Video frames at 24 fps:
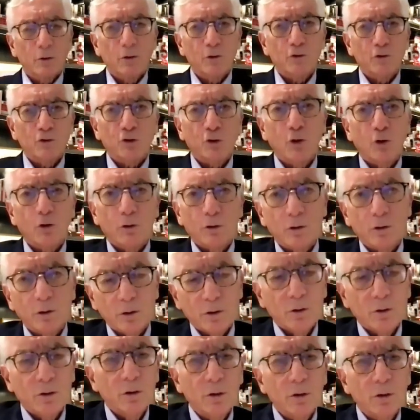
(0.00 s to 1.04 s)
of
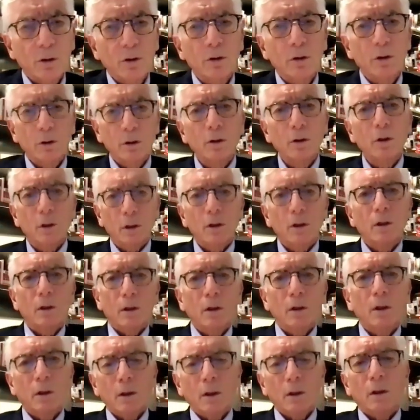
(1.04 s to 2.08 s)
the private
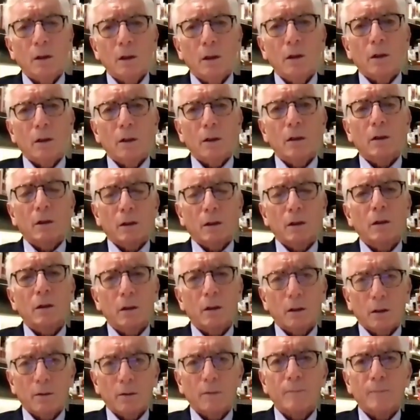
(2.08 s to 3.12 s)

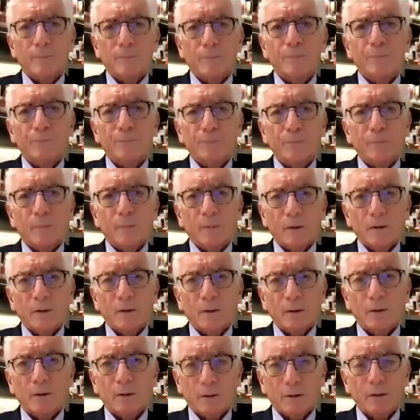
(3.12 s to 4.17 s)
results-based
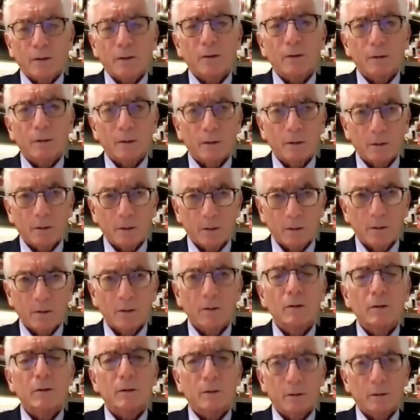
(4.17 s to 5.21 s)
lenders
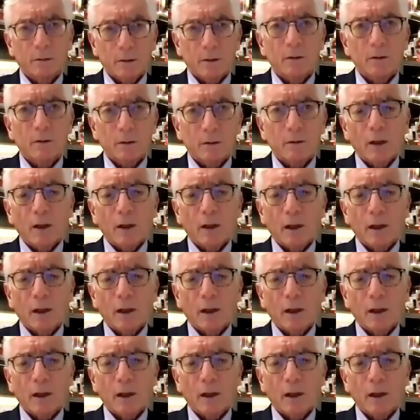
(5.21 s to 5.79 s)
or funders?